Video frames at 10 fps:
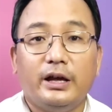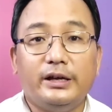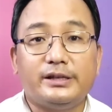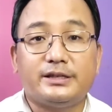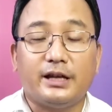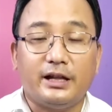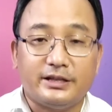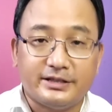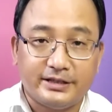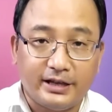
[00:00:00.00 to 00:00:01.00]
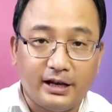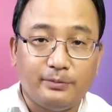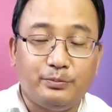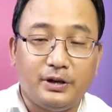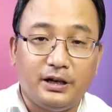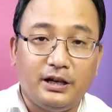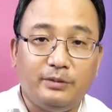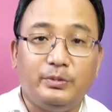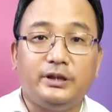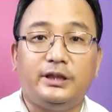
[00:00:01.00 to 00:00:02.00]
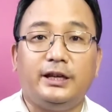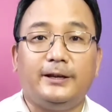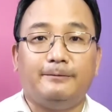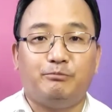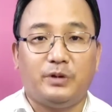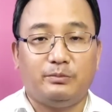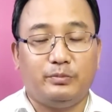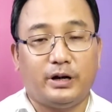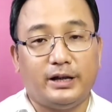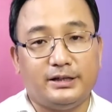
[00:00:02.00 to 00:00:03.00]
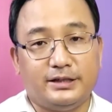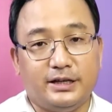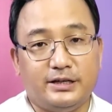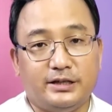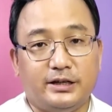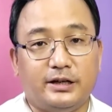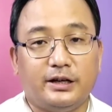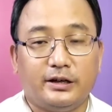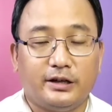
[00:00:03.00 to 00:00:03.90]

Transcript: It's a self-limiting febrile seizure.